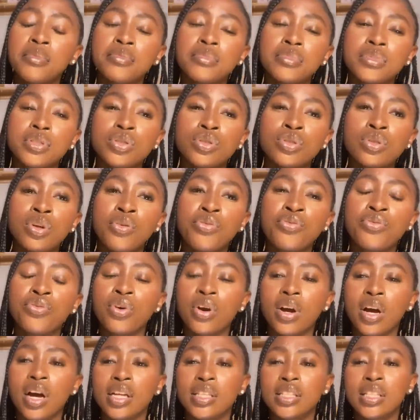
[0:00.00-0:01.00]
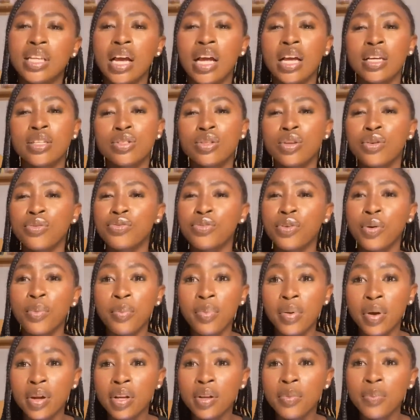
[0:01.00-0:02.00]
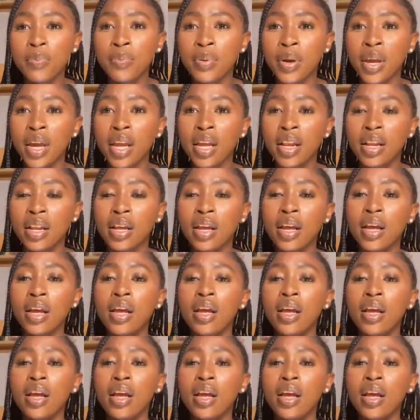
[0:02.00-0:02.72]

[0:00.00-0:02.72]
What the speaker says: stuff for catarrh, stuff for belly pain.